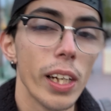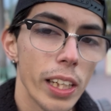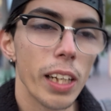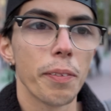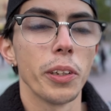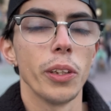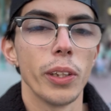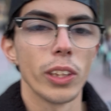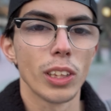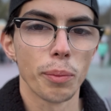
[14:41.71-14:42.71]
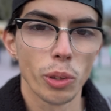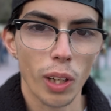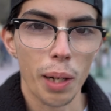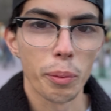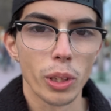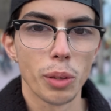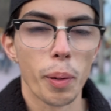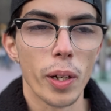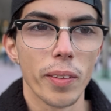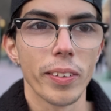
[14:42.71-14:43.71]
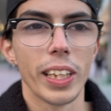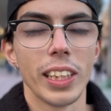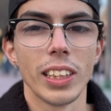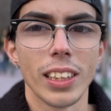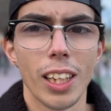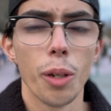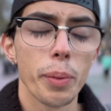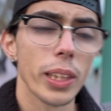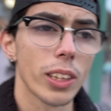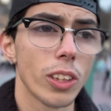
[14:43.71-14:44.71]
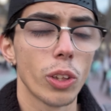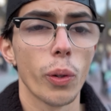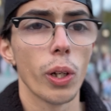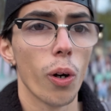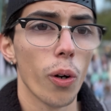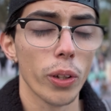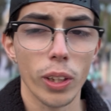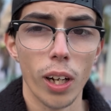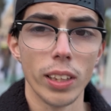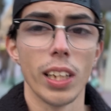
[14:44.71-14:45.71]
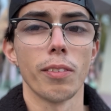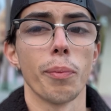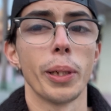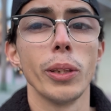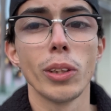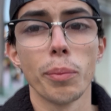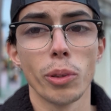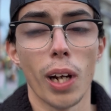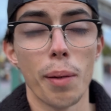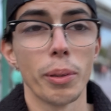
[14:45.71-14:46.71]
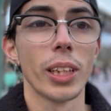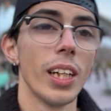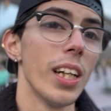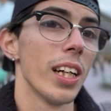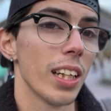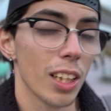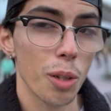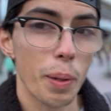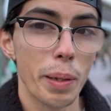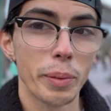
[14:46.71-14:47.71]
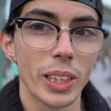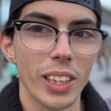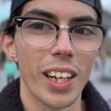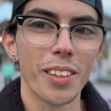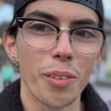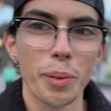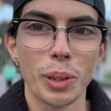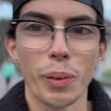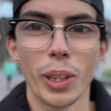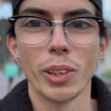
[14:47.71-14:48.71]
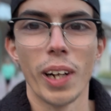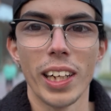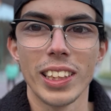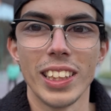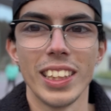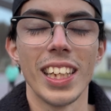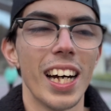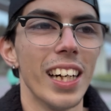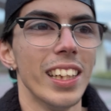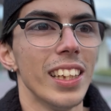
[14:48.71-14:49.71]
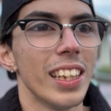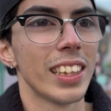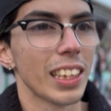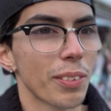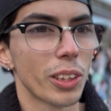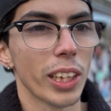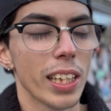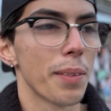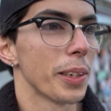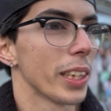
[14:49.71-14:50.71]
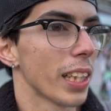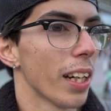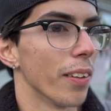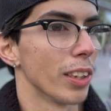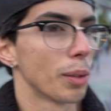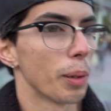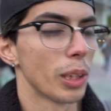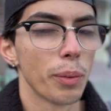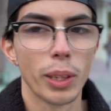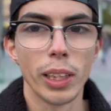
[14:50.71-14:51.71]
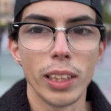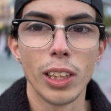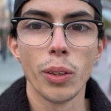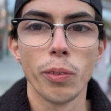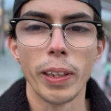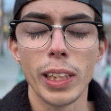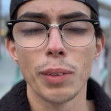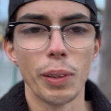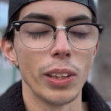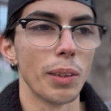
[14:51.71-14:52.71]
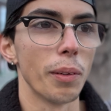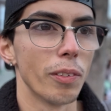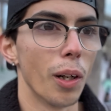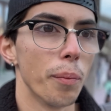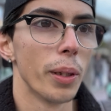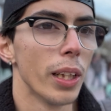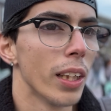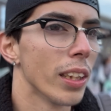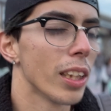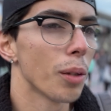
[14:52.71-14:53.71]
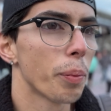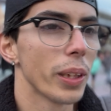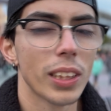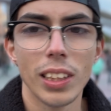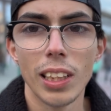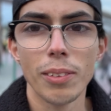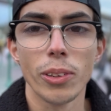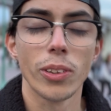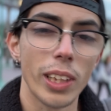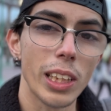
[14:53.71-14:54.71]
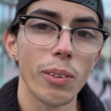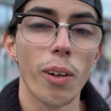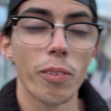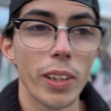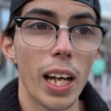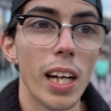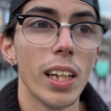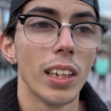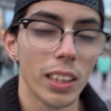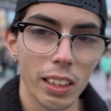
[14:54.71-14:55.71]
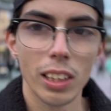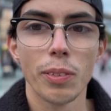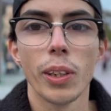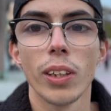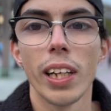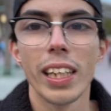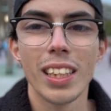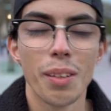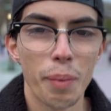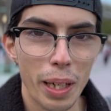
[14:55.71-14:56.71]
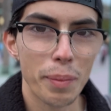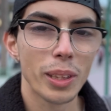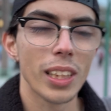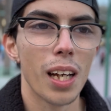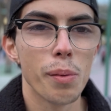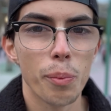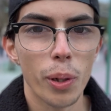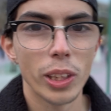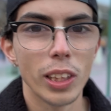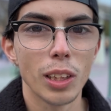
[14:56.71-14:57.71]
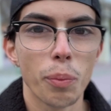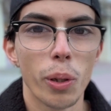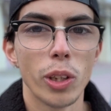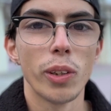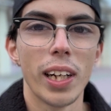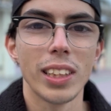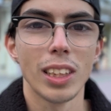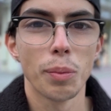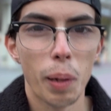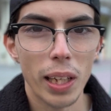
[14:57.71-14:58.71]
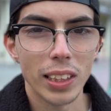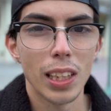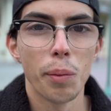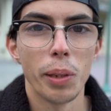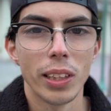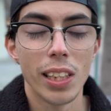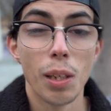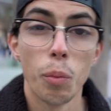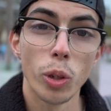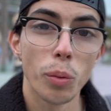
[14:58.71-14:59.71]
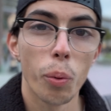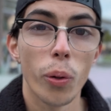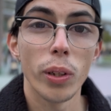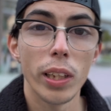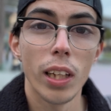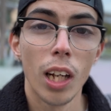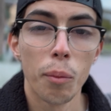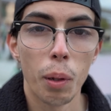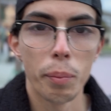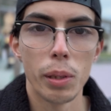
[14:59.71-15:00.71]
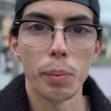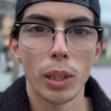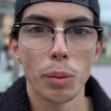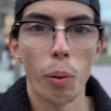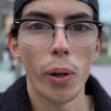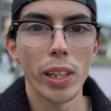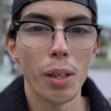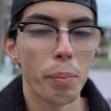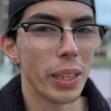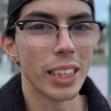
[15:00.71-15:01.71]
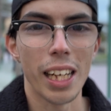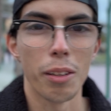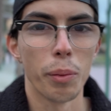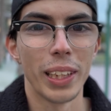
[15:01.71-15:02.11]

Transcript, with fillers: if you're new here subscribe with those bell notifications on hope you guys are enjoying all the content for my new subscribers Hello, my name is Scott from Exploring Attractions. Uh, thanks for checking everything out, especially with the two Vegas videos that we filmed. They were pretty successful, so thank you all for that. Leave this video a like. My name is Scott. You've been watching Exploring Attractions, Positivity Ski, and most importantly, remember to keep exploring. Peace out, everybody.